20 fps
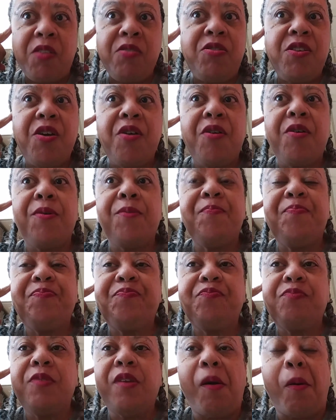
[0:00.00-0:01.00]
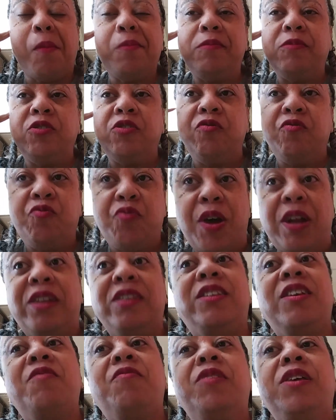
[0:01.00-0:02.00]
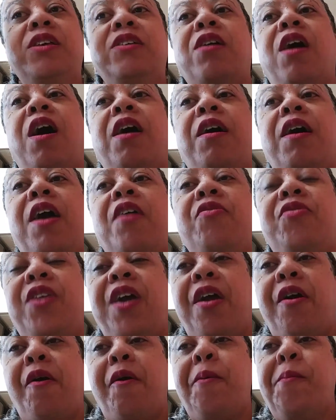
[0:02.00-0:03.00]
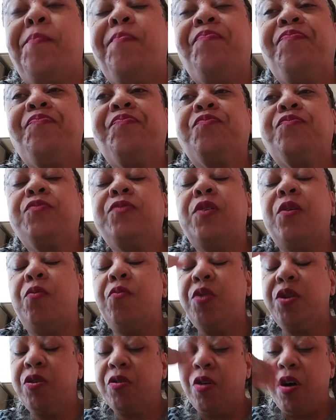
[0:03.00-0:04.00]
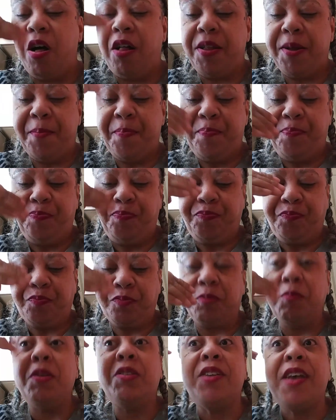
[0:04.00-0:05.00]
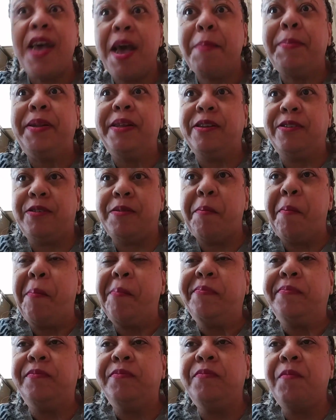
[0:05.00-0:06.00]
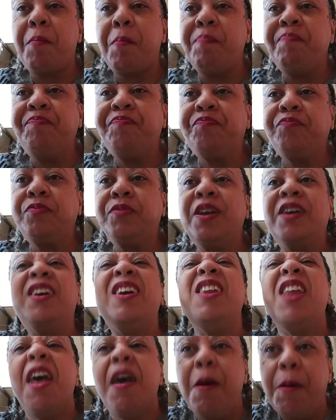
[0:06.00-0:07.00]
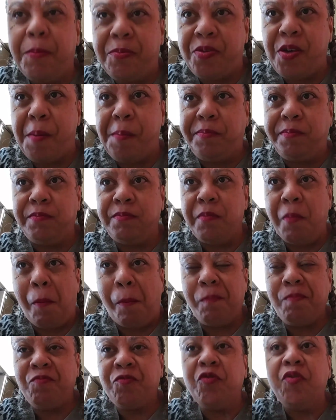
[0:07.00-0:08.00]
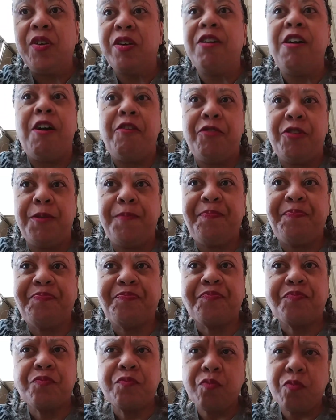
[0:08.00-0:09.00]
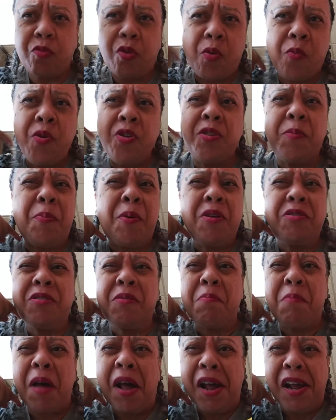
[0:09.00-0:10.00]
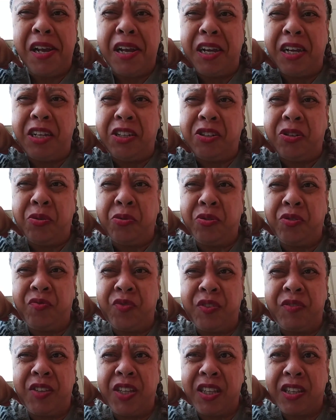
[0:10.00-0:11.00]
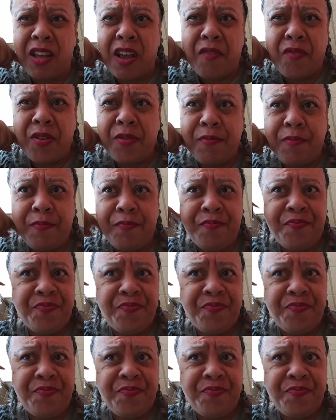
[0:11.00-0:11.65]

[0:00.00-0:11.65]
they're relatively young, and their, what do you call it, metabolism can help them recover. Whereas a person my age who's 57,